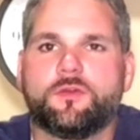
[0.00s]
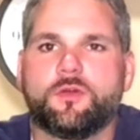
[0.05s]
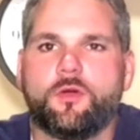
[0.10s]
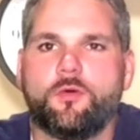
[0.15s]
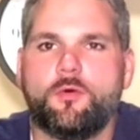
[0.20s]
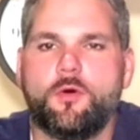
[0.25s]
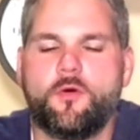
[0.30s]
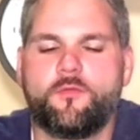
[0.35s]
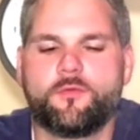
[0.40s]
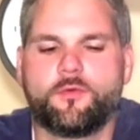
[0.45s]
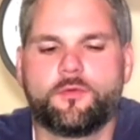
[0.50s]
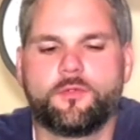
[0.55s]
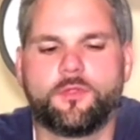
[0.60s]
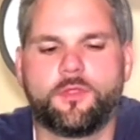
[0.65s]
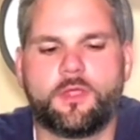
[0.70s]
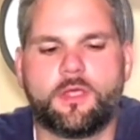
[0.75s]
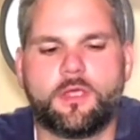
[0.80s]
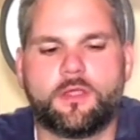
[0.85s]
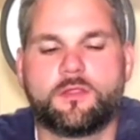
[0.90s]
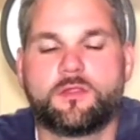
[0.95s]
to go over
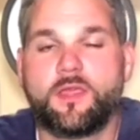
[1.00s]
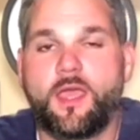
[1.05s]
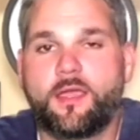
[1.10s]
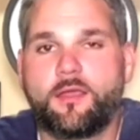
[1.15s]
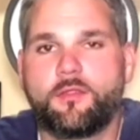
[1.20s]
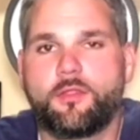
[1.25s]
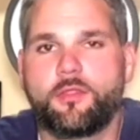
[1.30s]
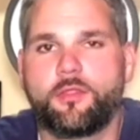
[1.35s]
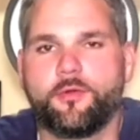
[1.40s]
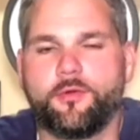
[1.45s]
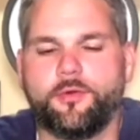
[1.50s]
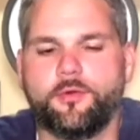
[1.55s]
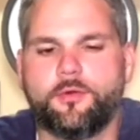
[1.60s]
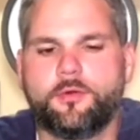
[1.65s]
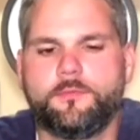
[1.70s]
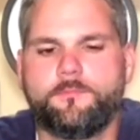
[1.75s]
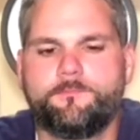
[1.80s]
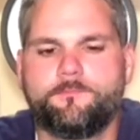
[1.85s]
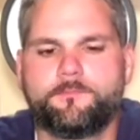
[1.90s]
the second third